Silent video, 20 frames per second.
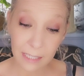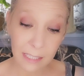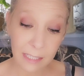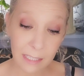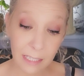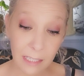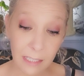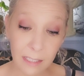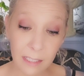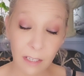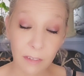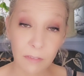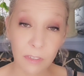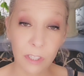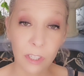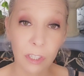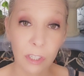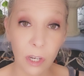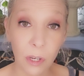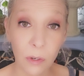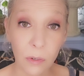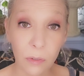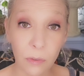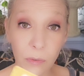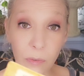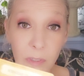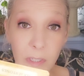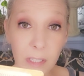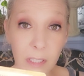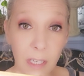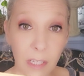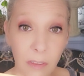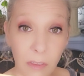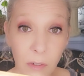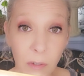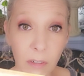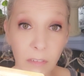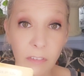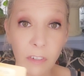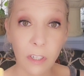6 of Stones in
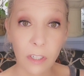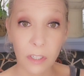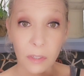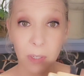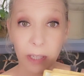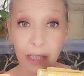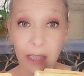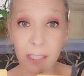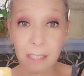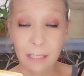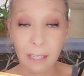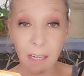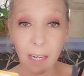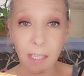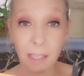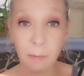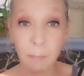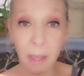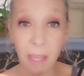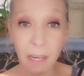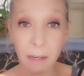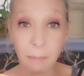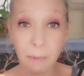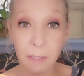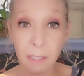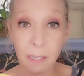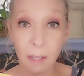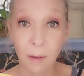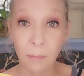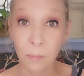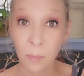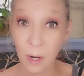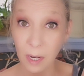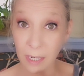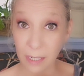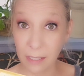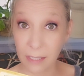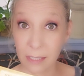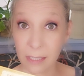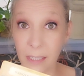the reverse. We got the Sun on the bottom and the
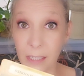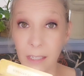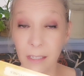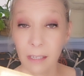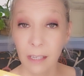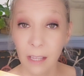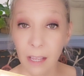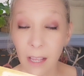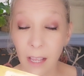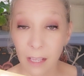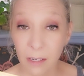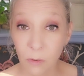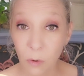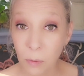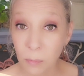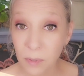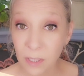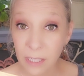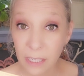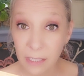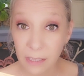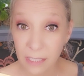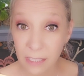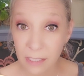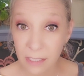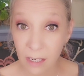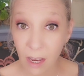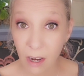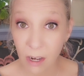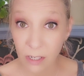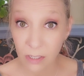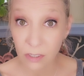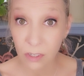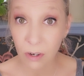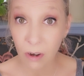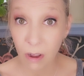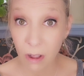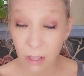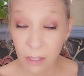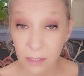upright. See, normally these cards
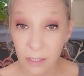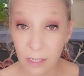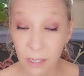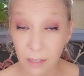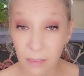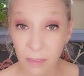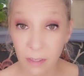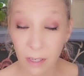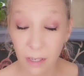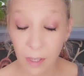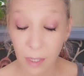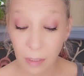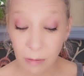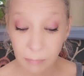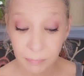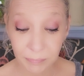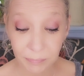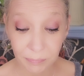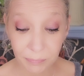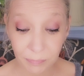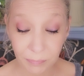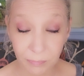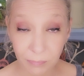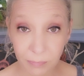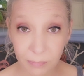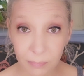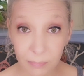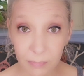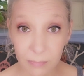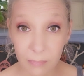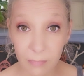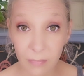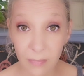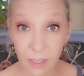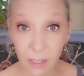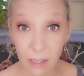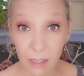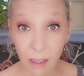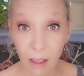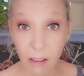are all in the
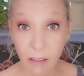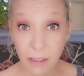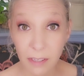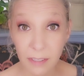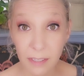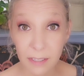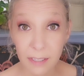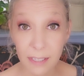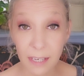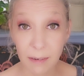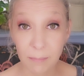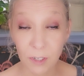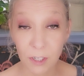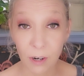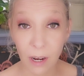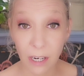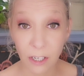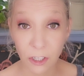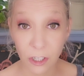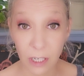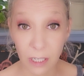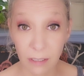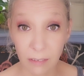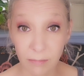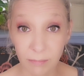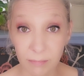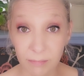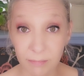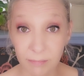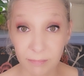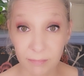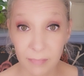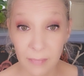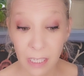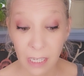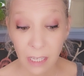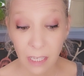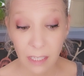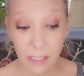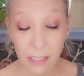same direction,
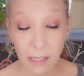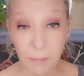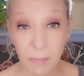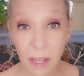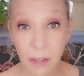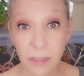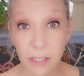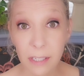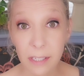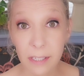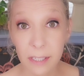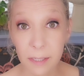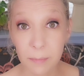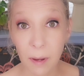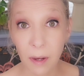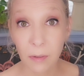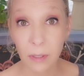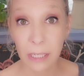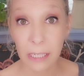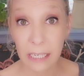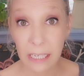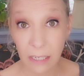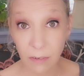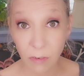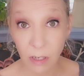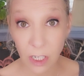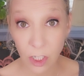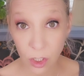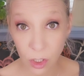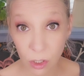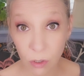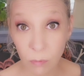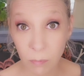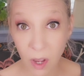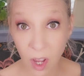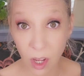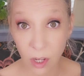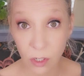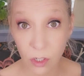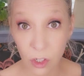and somehow this is about like giving too
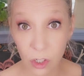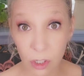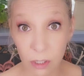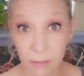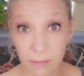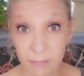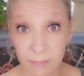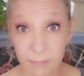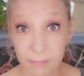much,